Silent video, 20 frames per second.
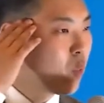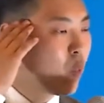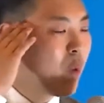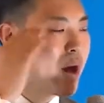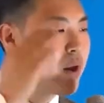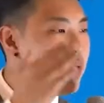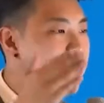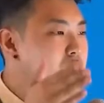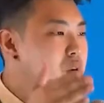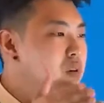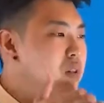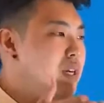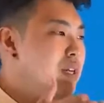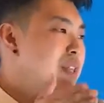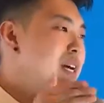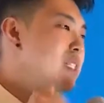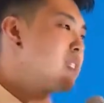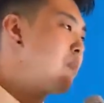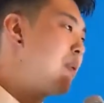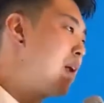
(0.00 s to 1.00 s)
Why don't you think
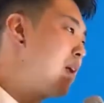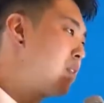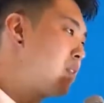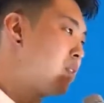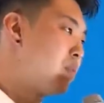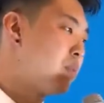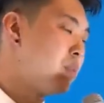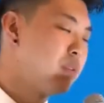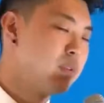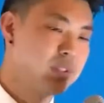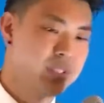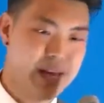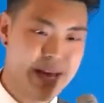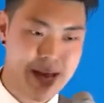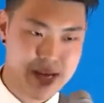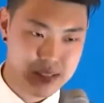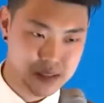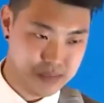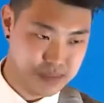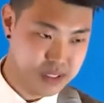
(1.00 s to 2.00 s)
that's possible? They
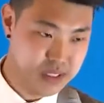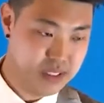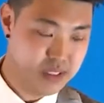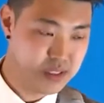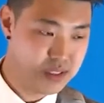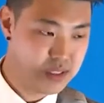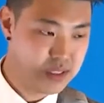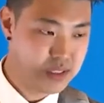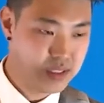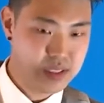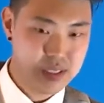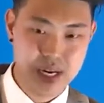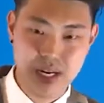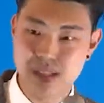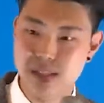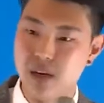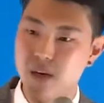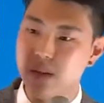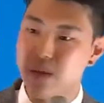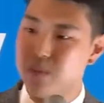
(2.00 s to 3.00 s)
ask me. And I
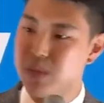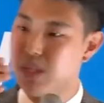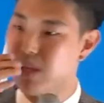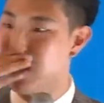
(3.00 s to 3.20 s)
tell them